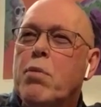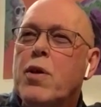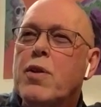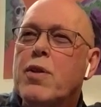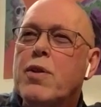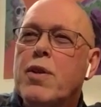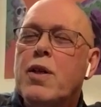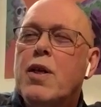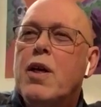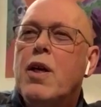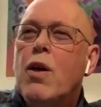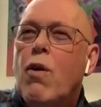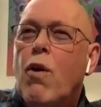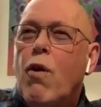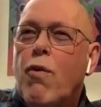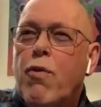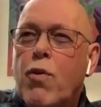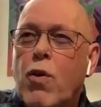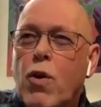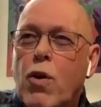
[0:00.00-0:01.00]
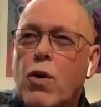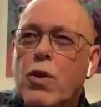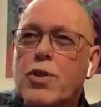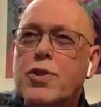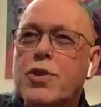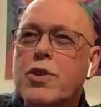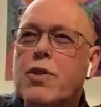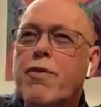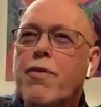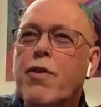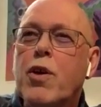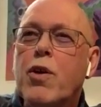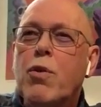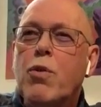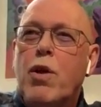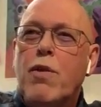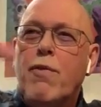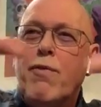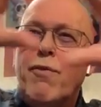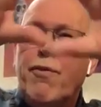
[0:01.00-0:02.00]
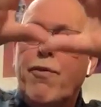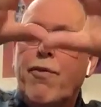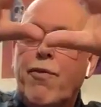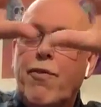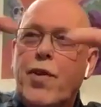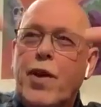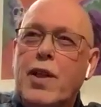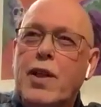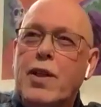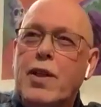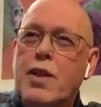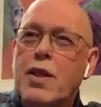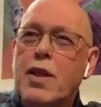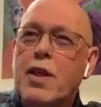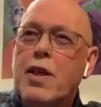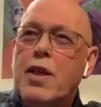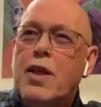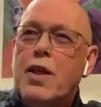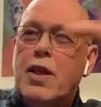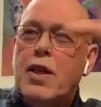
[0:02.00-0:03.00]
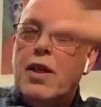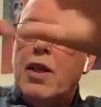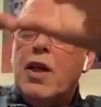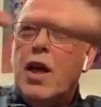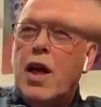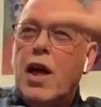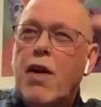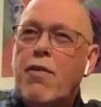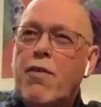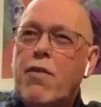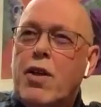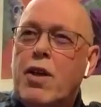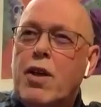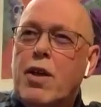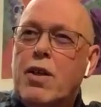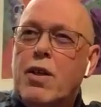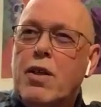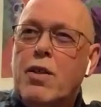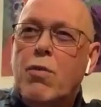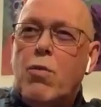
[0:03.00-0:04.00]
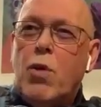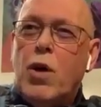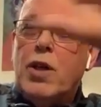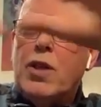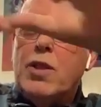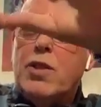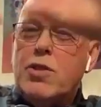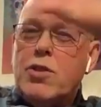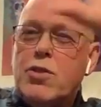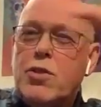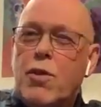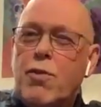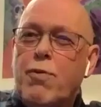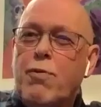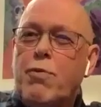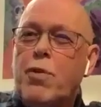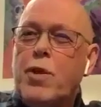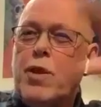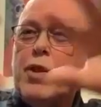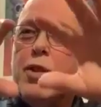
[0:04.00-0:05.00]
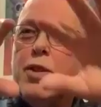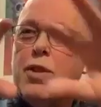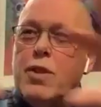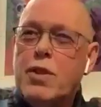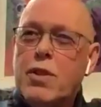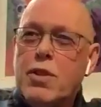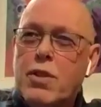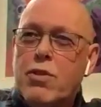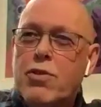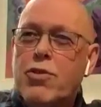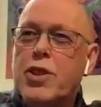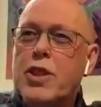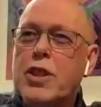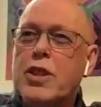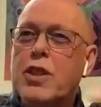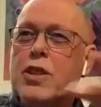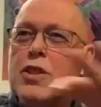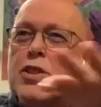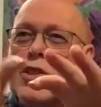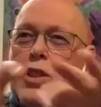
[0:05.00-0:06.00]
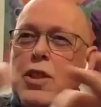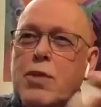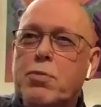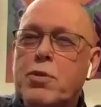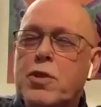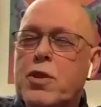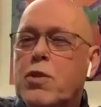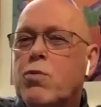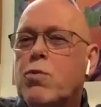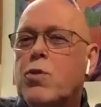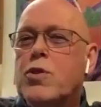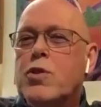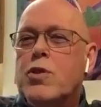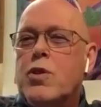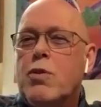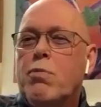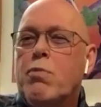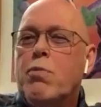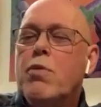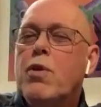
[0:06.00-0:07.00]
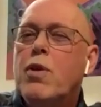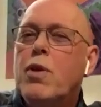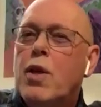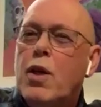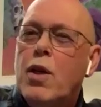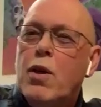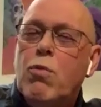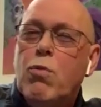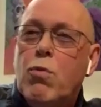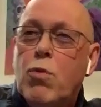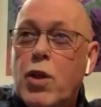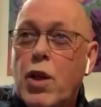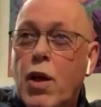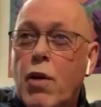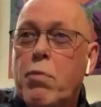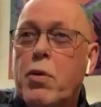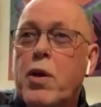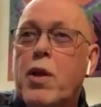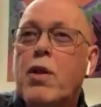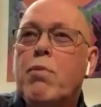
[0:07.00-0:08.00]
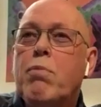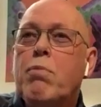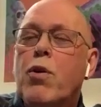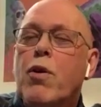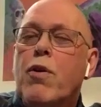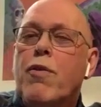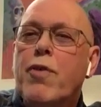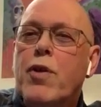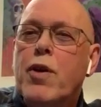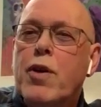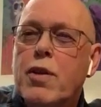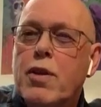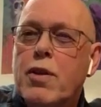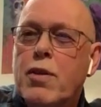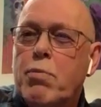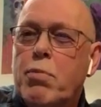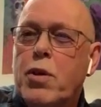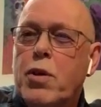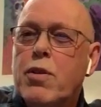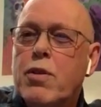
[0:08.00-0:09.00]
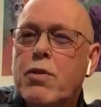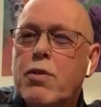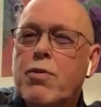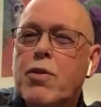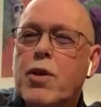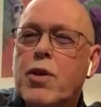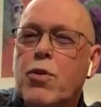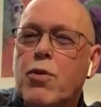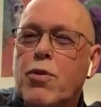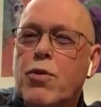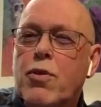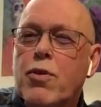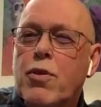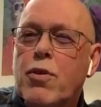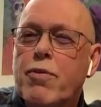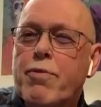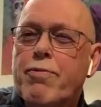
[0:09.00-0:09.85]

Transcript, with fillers: But of course, if we could have filled every white stuff with three strips, it was uh, would have been perfect. But we couldn't.